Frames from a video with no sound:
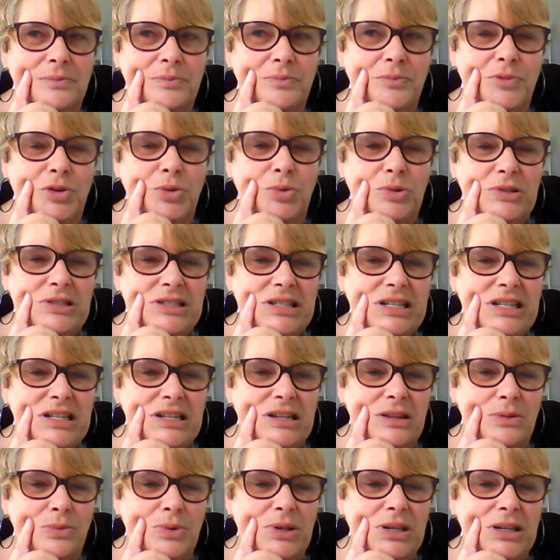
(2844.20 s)
towards the end
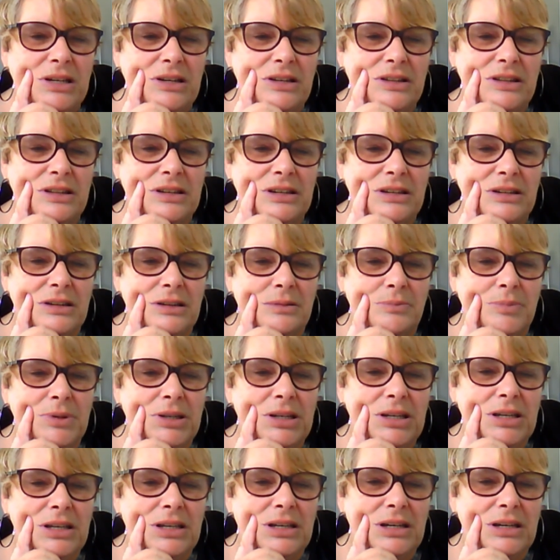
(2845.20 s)
of the week, I think.
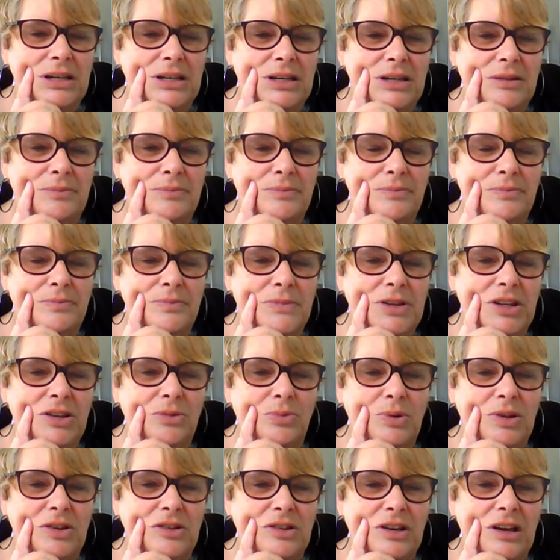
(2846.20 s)
This
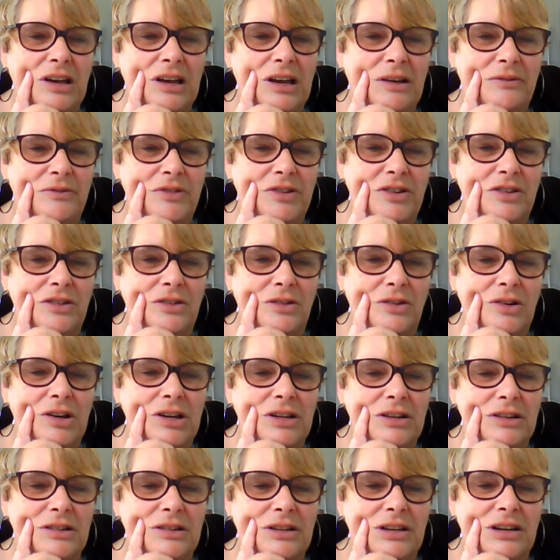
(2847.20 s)
one's going up for
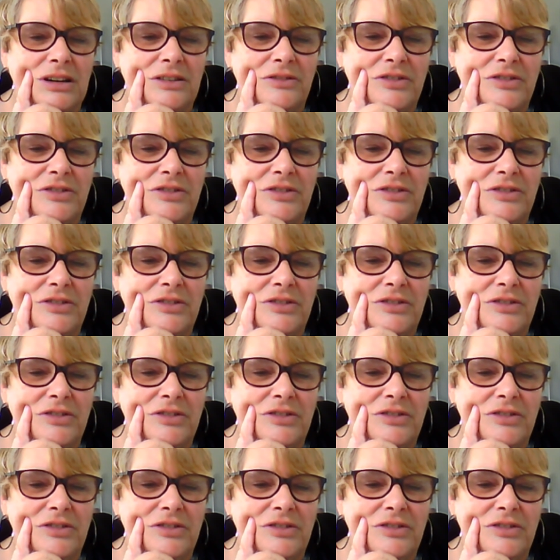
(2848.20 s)
tonight.